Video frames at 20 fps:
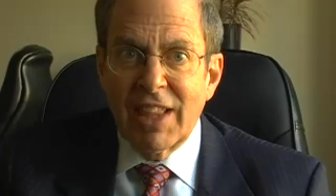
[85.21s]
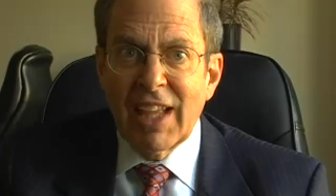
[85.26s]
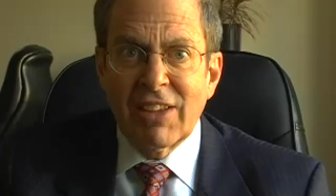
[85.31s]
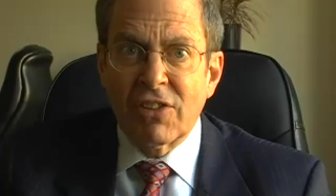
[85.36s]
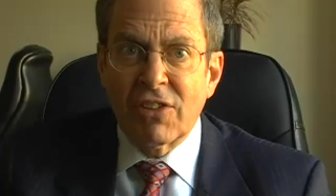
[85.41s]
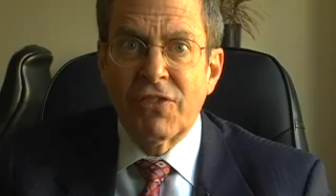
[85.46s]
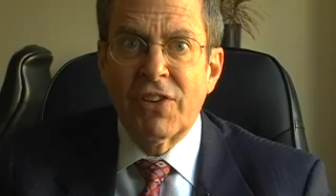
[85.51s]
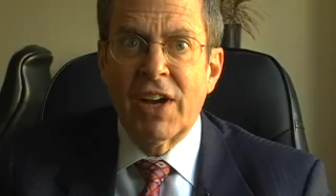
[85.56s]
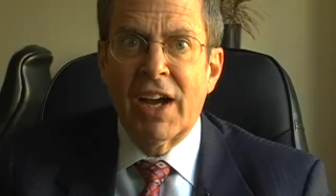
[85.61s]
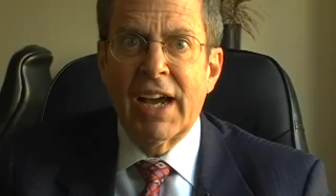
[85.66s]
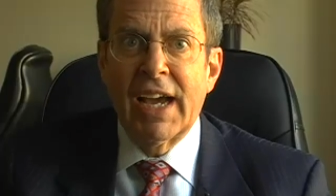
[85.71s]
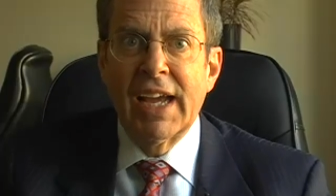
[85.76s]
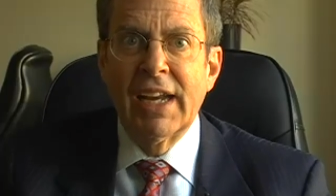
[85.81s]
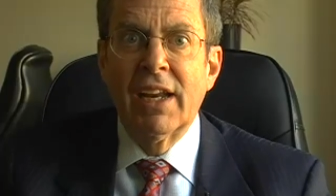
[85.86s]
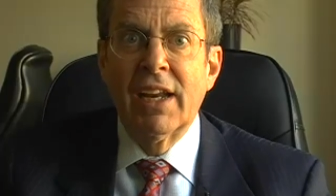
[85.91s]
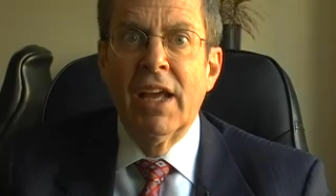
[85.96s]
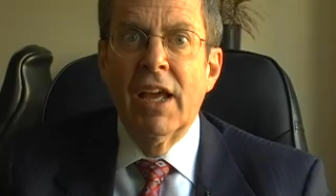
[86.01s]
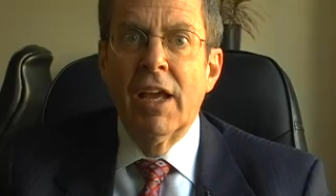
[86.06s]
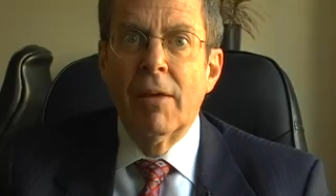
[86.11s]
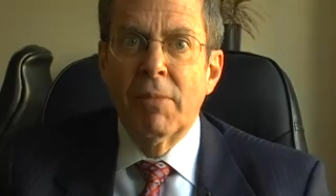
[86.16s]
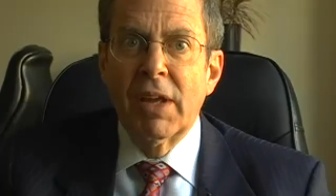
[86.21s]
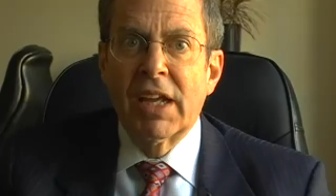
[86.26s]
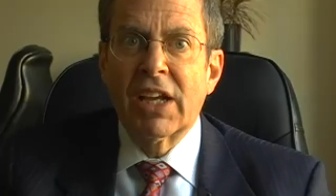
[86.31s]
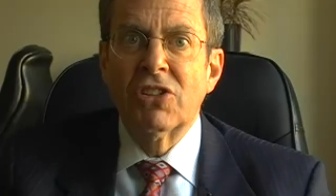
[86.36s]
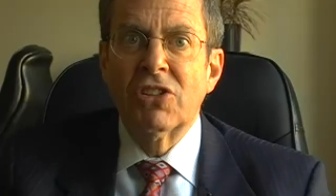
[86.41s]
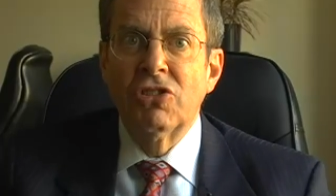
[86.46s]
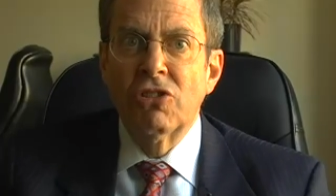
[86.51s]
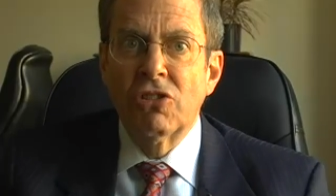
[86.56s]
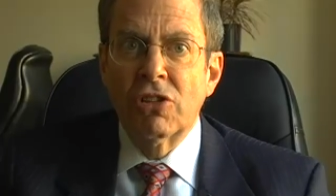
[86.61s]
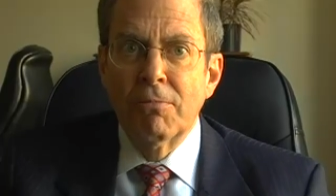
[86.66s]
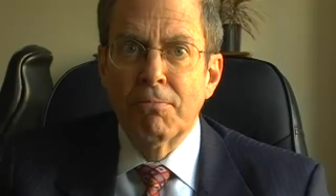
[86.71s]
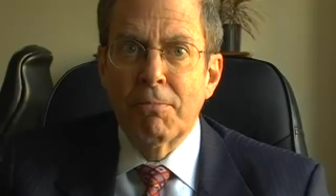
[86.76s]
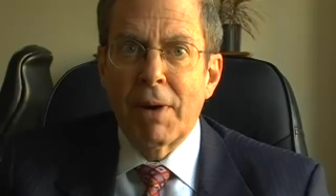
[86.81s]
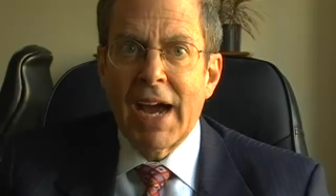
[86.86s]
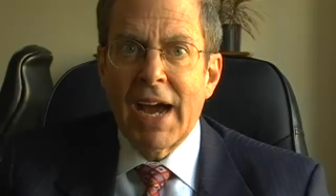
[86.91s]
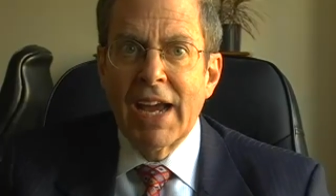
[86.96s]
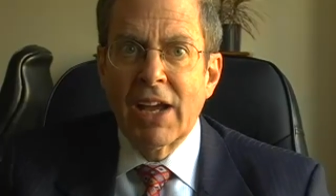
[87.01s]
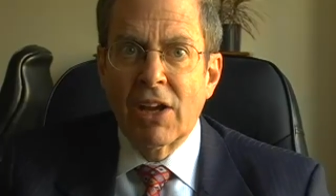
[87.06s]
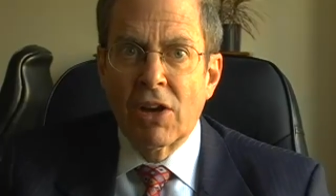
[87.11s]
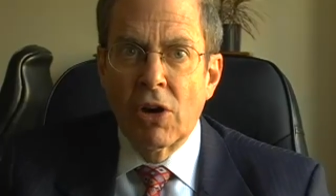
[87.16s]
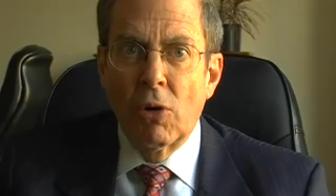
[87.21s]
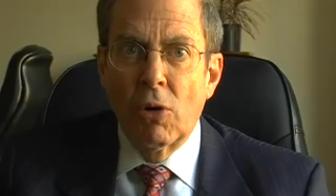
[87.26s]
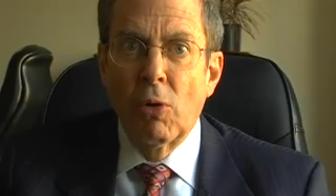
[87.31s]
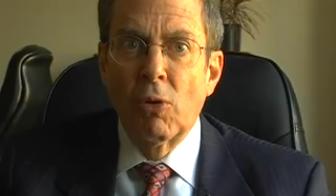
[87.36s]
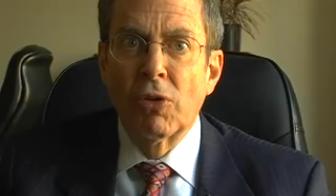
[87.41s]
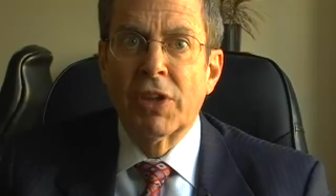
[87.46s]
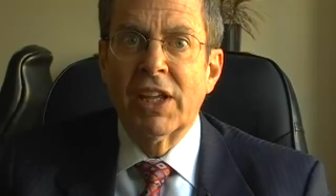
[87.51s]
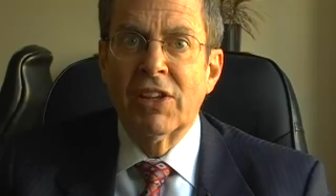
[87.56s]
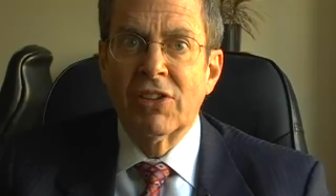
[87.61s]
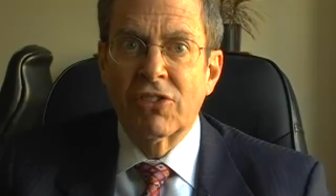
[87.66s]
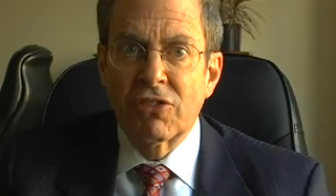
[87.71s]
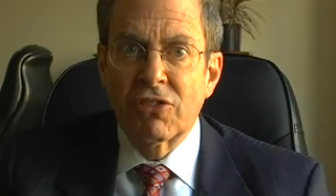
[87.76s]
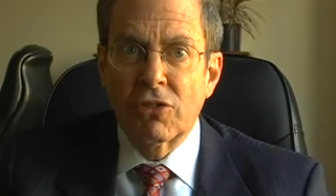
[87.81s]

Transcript: that's fine, because you can buy gold in